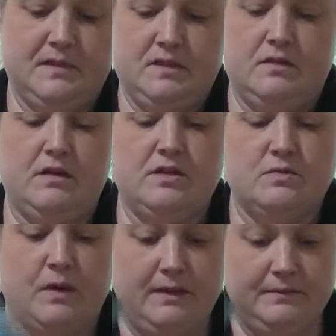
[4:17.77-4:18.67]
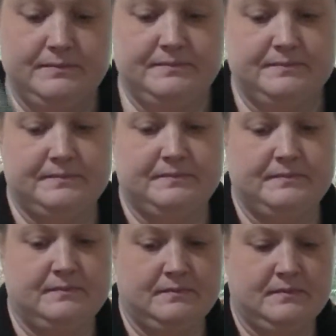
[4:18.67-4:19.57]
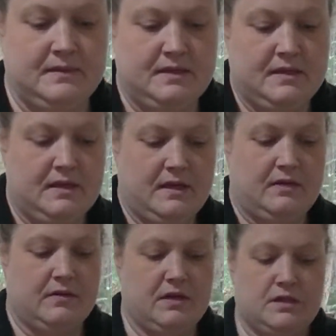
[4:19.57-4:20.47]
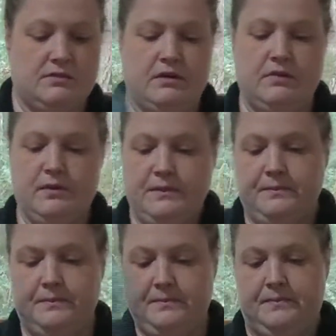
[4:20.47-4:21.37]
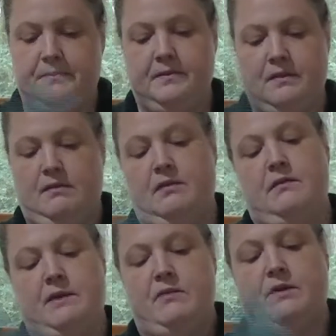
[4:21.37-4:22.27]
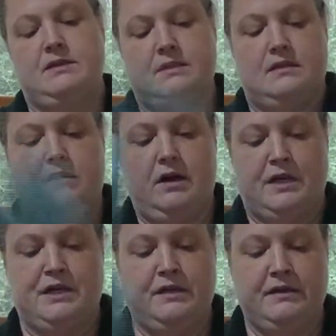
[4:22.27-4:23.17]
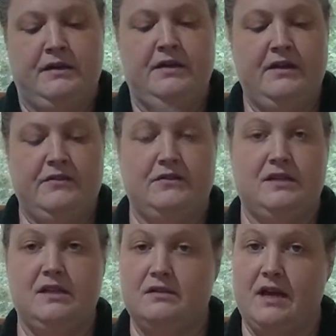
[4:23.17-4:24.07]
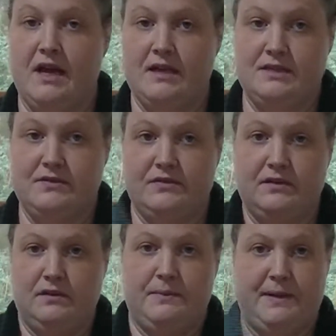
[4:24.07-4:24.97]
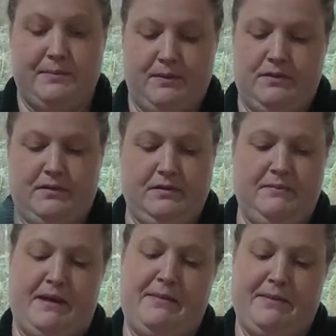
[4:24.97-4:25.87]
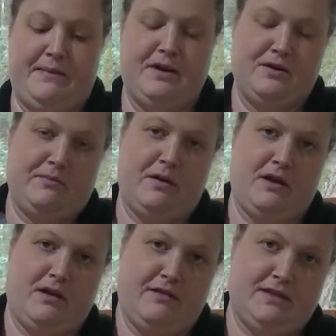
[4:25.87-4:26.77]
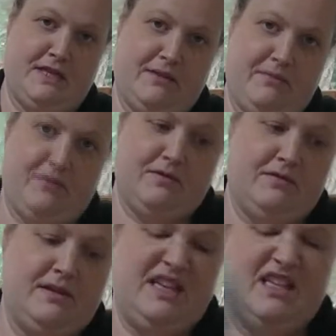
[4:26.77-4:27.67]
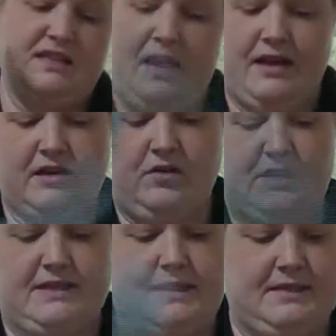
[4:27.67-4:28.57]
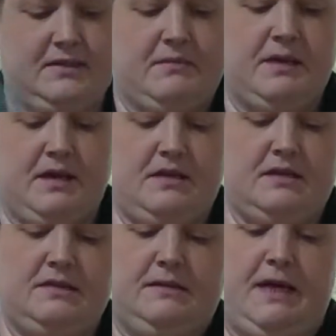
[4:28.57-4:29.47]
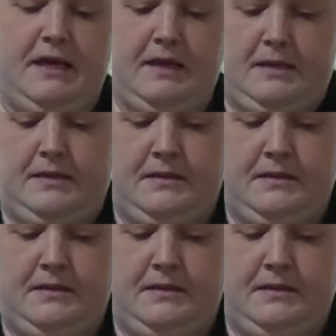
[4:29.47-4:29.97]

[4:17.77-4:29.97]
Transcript: So there's one. I'm going to do another one. The big one's a little harder. For little guys, for little people, it might be better to bonk it on the table. It's kind of noisy, so I'm not going to do that.